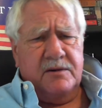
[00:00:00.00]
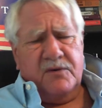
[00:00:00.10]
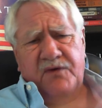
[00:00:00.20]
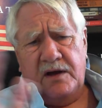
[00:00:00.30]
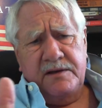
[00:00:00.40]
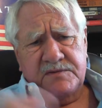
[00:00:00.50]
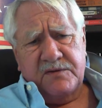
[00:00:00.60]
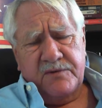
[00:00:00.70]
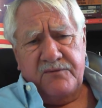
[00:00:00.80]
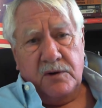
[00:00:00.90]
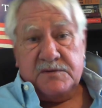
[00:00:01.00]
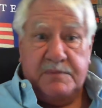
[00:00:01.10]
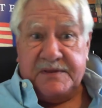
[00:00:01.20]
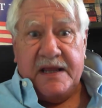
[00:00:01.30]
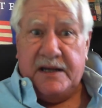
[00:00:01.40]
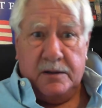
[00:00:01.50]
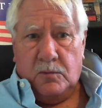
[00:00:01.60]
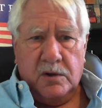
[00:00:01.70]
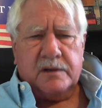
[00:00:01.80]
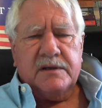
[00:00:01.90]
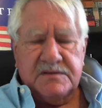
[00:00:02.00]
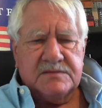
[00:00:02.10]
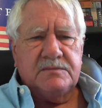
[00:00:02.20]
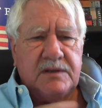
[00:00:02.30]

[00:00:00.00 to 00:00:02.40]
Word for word: There were volumes of reforms, but they didn't work, as,